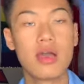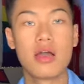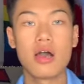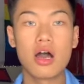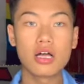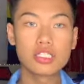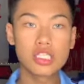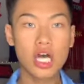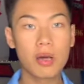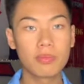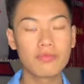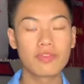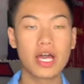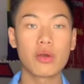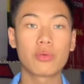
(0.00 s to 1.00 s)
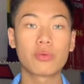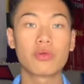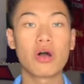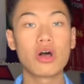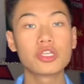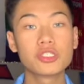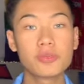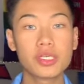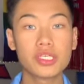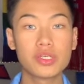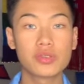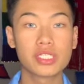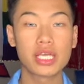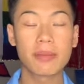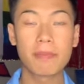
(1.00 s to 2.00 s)
On top of that, we will also be
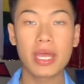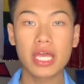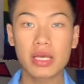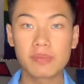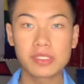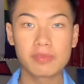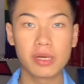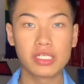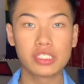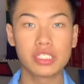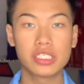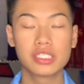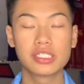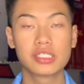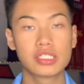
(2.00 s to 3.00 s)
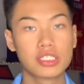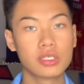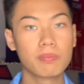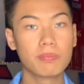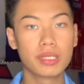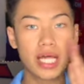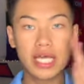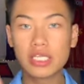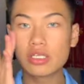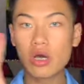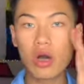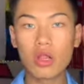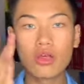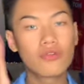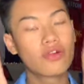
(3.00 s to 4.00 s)
using makeup sponges to blend
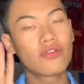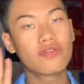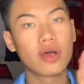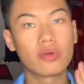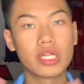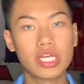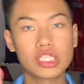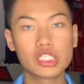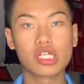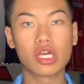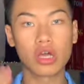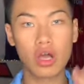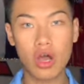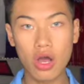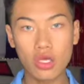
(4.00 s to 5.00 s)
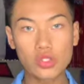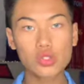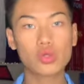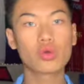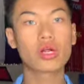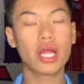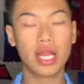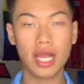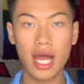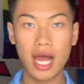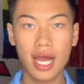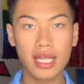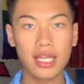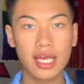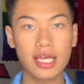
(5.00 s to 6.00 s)
all of our foundation and contour and
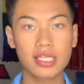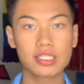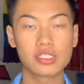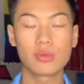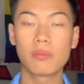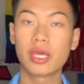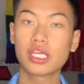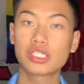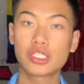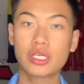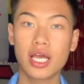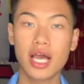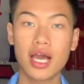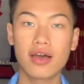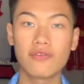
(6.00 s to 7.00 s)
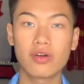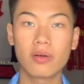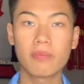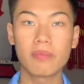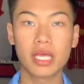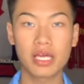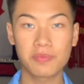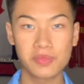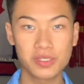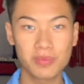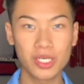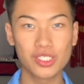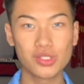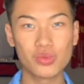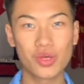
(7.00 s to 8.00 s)
highlight. So make sure you have a makeup
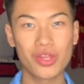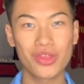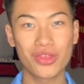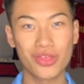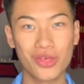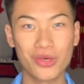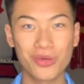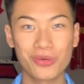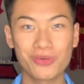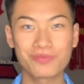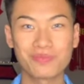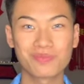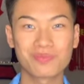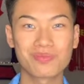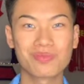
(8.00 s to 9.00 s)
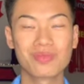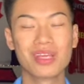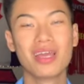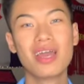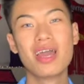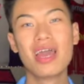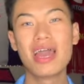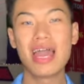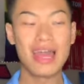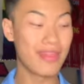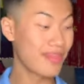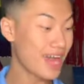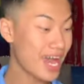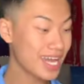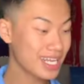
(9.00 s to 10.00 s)
sponge with you. And
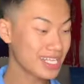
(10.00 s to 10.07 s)
that